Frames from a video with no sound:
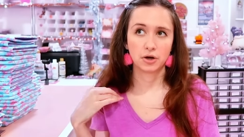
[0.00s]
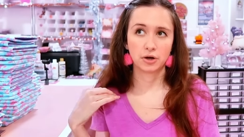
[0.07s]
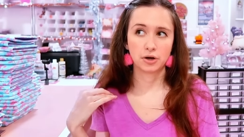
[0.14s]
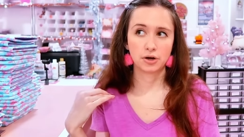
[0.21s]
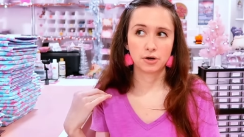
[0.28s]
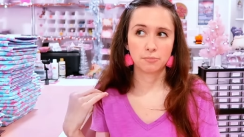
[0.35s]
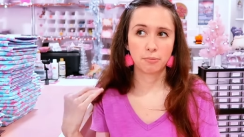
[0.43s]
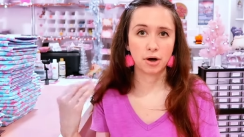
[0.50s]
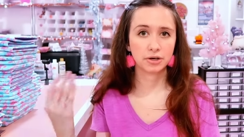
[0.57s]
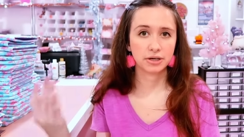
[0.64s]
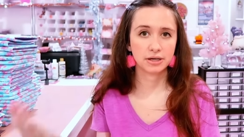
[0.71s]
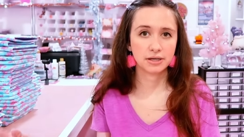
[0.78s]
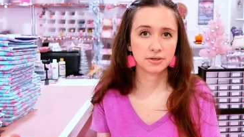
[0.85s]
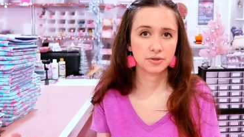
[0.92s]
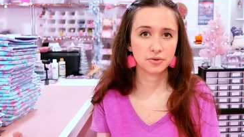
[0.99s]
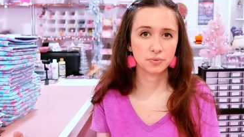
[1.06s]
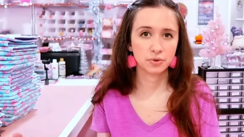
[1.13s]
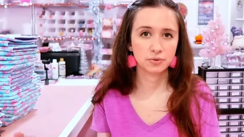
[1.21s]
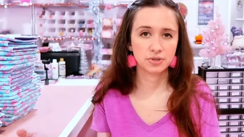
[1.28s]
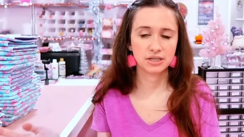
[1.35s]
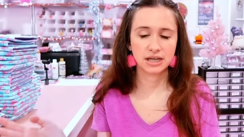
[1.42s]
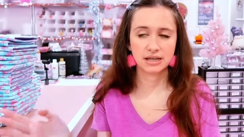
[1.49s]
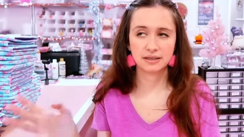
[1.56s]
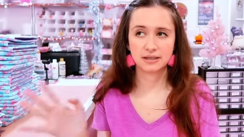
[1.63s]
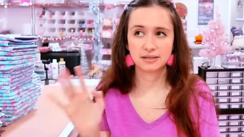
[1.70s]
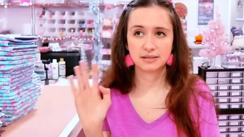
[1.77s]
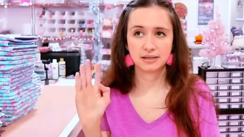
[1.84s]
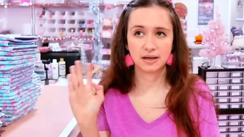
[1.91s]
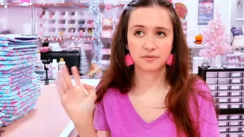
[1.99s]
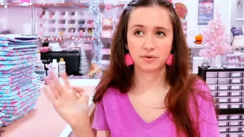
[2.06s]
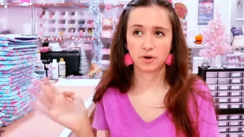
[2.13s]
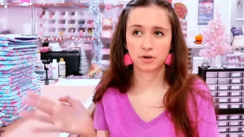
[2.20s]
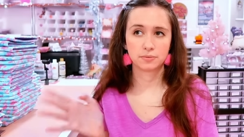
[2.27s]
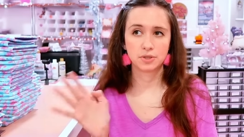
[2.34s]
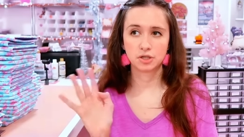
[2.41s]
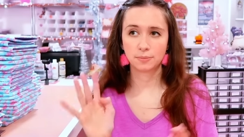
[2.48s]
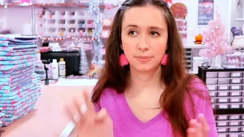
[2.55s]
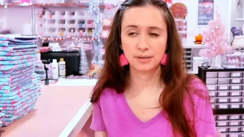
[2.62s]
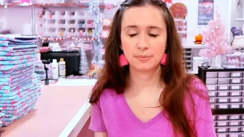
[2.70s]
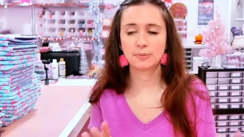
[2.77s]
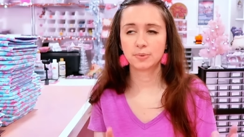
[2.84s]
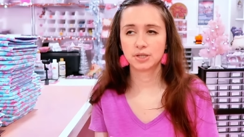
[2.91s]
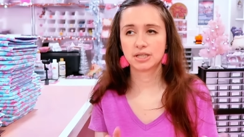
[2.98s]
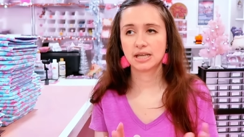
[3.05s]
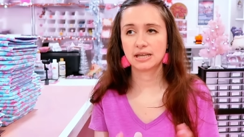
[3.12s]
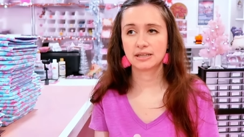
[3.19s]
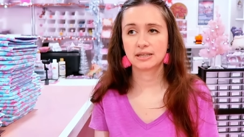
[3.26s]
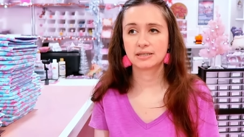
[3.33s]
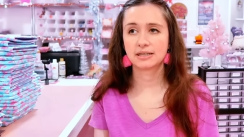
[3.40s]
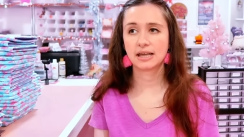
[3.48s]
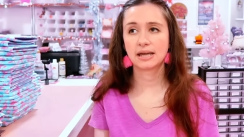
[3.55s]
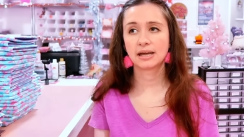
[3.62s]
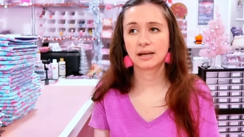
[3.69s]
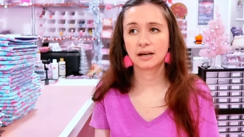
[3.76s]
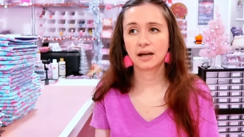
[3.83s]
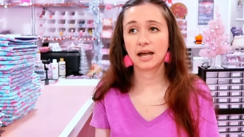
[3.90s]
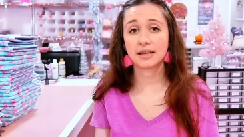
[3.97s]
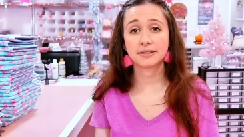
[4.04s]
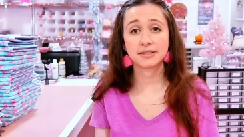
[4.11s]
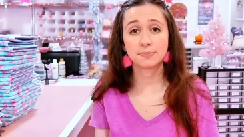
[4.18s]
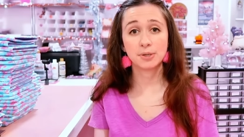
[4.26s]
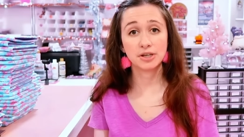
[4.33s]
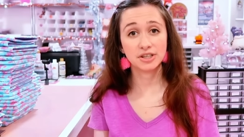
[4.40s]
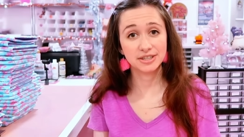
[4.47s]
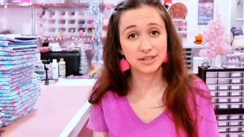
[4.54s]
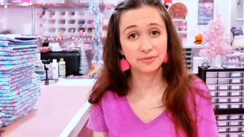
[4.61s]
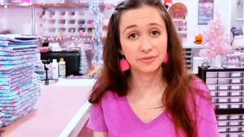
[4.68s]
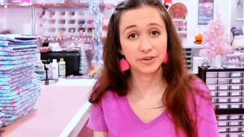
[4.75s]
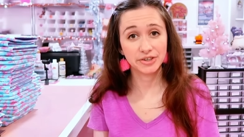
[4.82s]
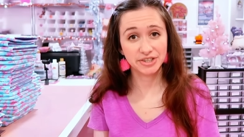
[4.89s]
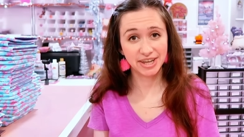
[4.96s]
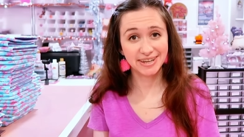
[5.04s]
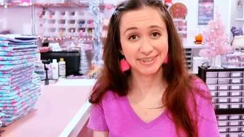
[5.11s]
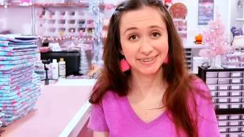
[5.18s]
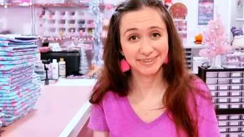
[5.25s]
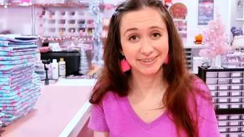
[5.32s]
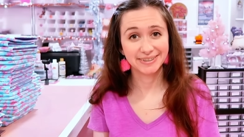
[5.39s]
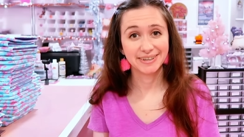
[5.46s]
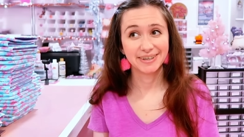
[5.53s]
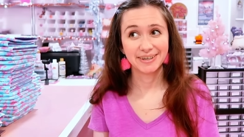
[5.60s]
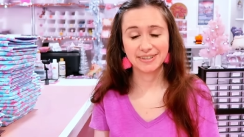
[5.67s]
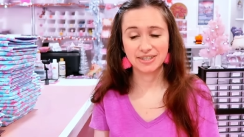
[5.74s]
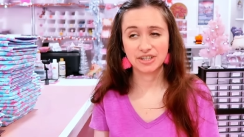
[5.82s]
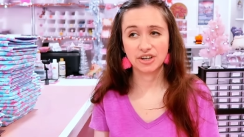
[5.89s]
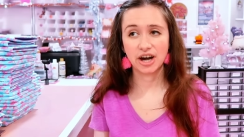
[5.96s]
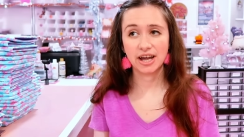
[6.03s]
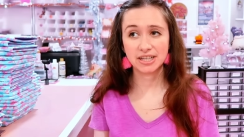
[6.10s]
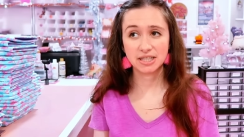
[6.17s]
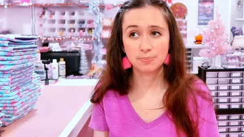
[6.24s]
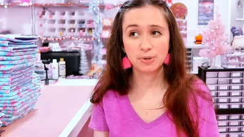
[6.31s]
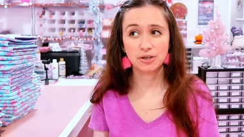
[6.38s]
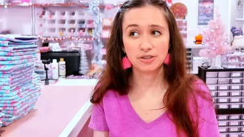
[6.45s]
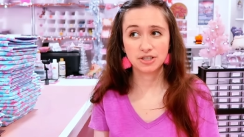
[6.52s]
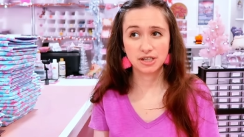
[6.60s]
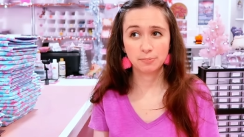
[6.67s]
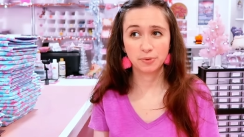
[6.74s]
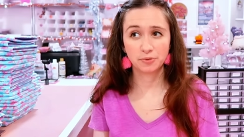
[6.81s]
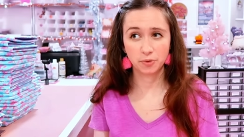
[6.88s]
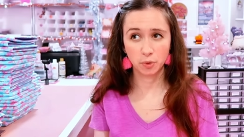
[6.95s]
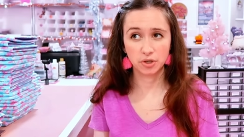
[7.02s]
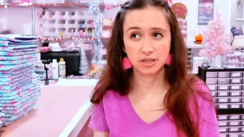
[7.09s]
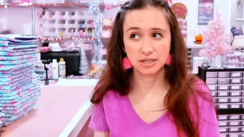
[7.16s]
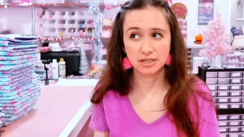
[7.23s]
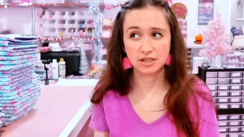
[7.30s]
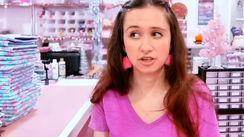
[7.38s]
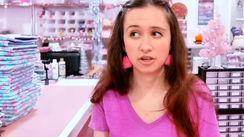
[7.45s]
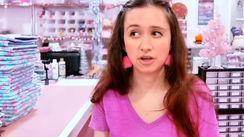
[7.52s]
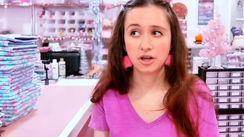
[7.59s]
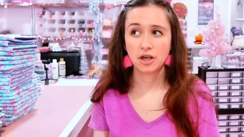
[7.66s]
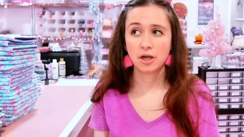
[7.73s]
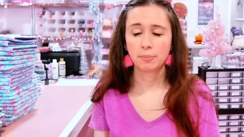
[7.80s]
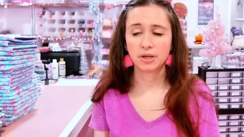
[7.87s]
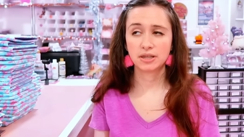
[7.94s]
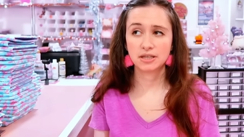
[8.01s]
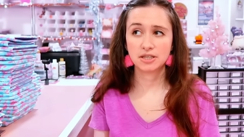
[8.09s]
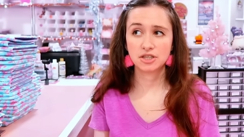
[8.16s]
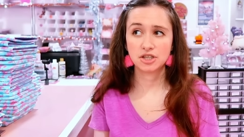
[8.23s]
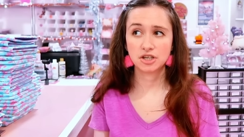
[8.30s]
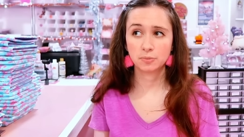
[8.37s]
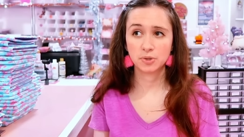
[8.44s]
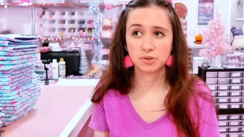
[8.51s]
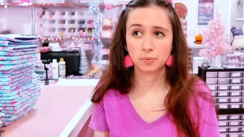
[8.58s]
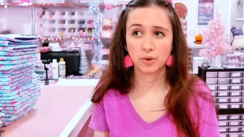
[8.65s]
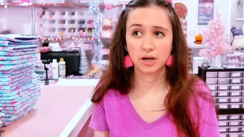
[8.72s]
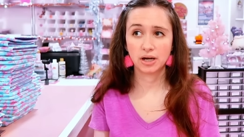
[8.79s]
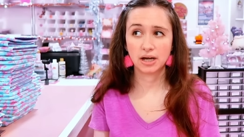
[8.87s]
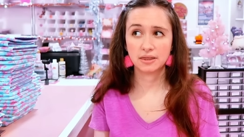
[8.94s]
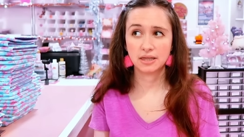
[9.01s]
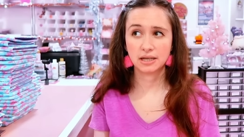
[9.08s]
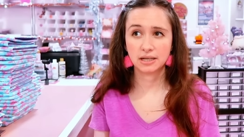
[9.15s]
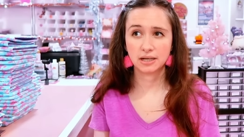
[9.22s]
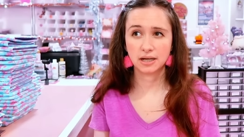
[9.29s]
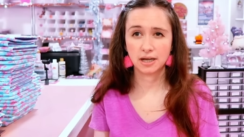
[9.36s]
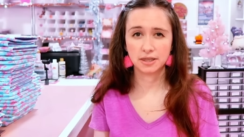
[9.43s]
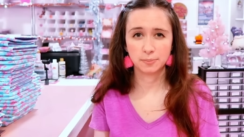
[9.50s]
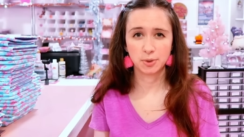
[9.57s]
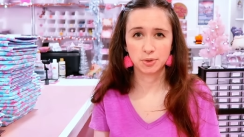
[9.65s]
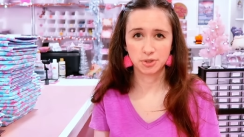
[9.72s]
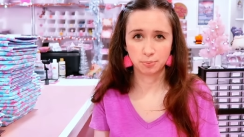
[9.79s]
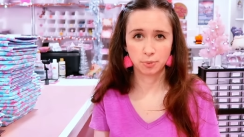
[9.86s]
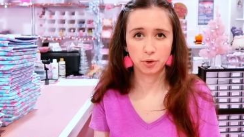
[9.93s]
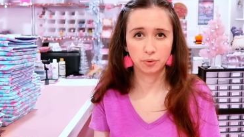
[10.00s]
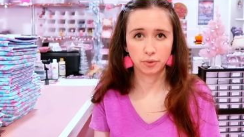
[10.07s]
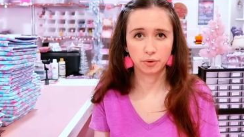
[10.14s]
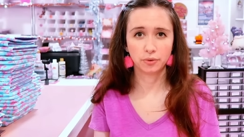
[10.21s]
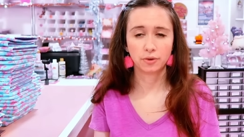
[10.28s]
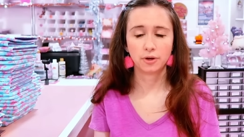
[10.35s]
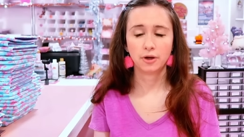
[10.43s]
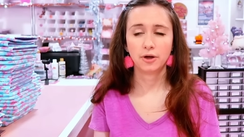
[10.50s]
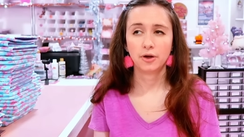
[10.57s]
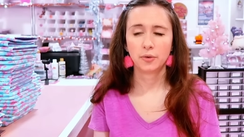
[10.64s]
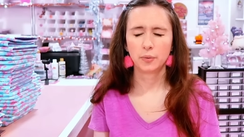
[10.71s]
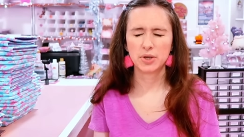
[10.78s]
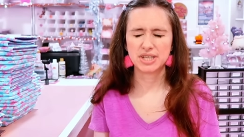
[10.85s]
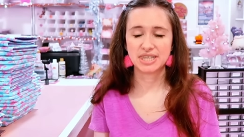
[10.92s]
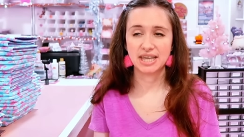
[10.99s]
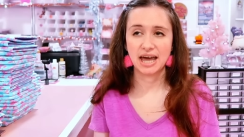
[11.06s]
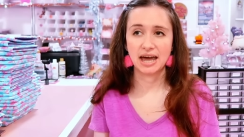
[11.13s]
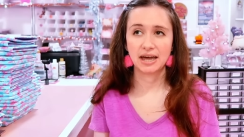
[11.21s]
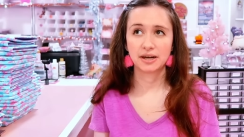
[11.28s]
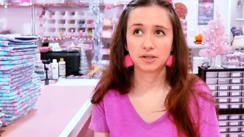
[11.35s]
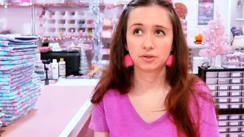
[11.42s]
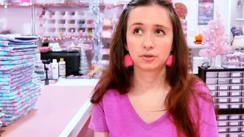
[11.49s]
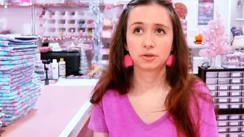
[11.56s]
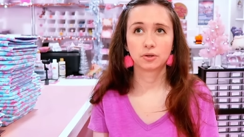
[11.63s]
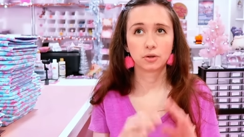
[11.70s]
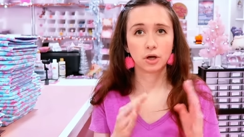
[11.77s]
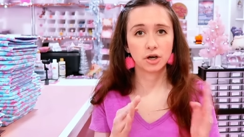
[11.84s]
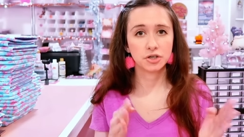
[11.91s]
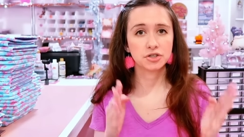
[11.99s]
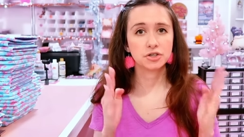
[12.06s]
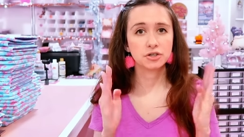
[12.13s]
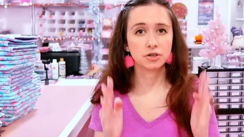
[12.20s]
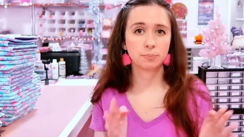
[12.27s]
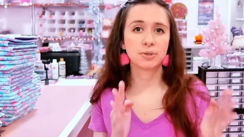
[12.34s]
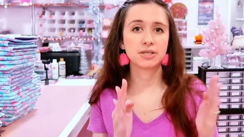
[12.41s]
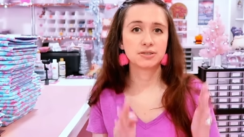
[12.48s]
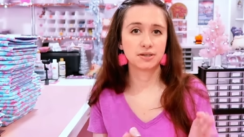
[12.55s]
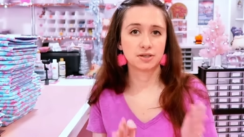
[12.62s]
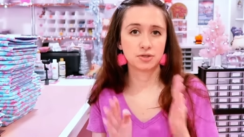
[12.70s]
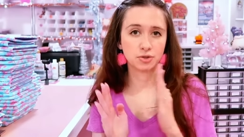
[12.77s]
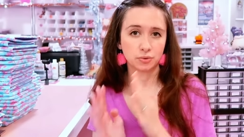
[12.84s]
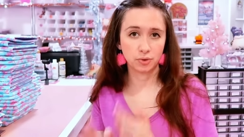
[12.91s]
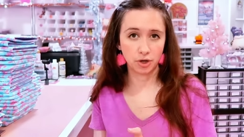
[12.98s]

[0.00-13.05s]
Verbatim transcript: heard marketing gurus say this, I've heard so many people say this, and I experienced it firsthand this year. I experienced it before this year, but this year was when I think it got the most brutal was that the larger your business